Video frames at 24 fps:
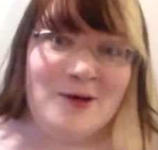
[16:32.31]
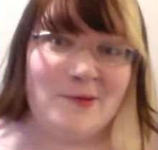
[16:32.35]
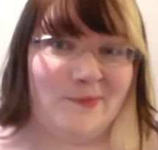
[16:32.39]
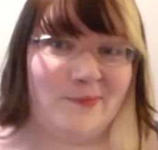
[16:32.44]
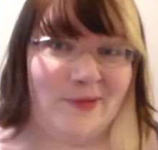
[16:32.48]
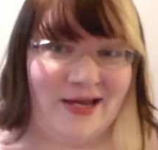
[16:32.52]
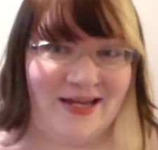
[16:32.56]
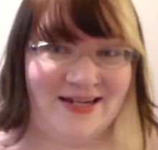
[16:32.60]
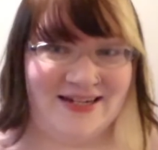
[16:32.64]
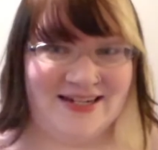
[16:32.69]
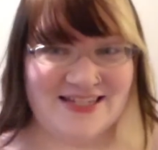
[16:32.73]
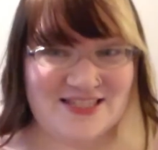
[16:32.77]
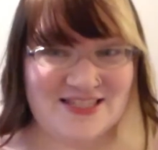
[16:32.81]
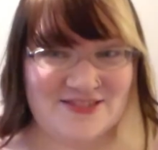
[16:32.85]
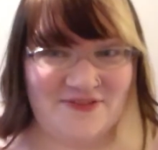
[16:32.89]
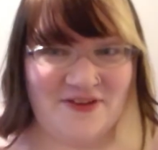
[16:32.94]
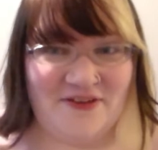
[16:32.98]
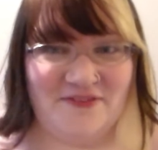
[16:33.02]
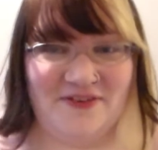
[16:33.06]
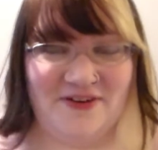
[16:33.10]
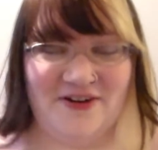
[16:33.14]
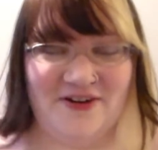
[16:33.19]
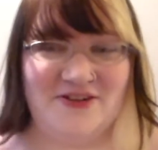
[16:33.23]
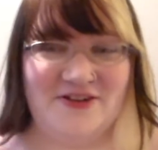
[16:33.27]
My next
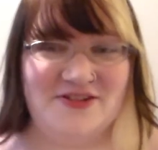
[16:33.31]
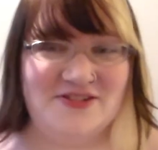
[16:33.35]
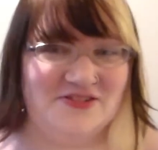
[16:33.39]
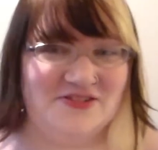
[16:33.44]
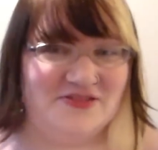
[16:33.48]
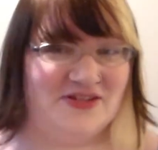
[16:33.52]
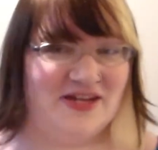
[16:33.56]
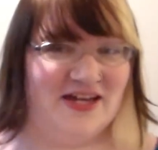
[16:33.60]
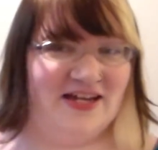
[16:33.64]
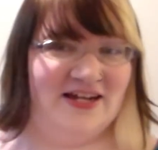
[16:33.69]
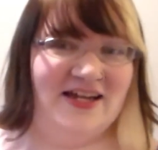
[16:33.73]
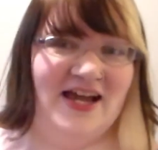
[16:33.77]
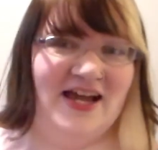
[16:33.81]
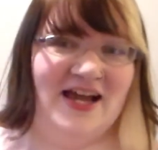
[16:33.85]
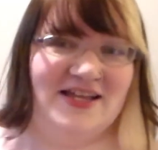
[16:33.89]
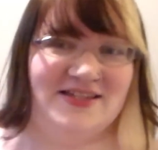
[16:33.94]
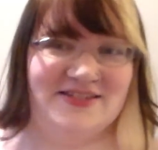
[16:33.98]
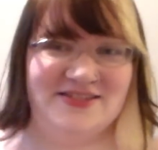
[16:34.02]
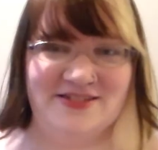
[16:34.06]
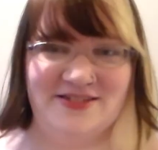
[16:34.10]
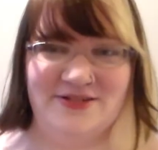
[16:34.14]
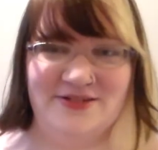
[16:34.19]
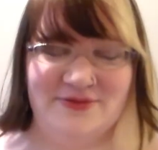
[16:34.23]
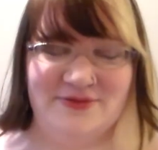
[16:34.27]
favorite also kind of
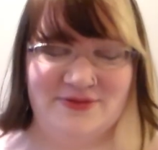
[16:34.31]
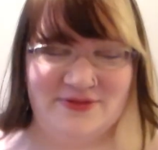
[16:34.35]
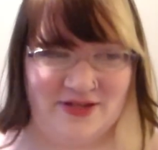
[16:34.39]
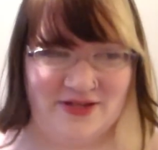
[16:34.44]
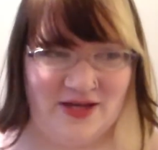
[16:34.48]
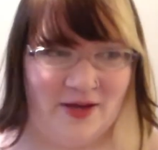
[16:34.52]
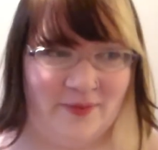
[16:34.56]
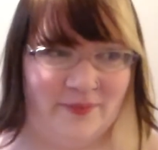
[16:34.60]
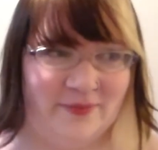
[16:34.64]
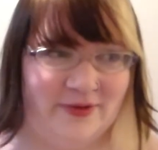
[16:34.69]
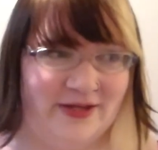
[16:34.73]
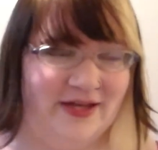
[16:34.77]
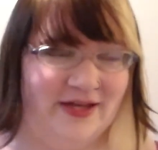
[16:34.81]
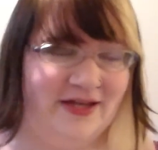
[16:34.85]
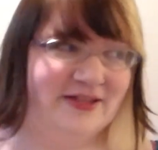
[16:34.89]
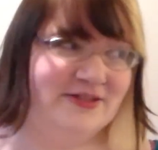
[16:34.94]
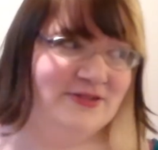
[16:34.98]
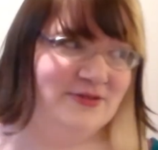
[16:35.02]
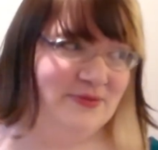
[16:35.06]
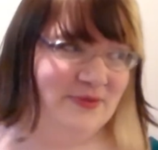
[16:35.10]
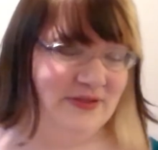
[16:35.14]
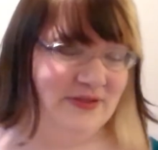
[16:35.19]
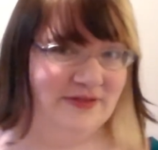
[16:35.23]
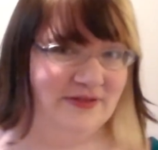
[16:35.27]
has to do with
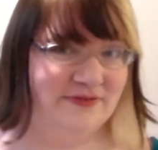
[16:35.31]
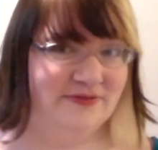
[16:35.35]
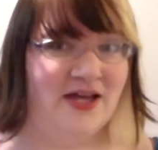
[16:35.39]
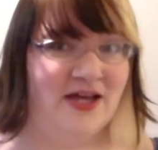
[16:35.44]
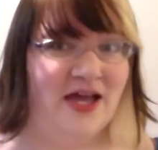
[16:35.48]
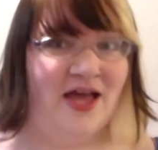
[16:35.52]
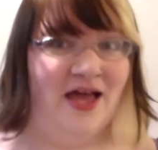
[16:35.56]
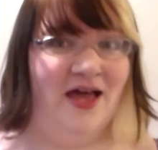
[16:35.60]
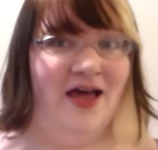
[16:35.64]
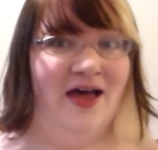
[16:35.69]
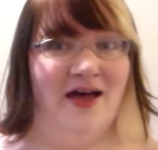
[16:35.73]
Comic-Con, sort of.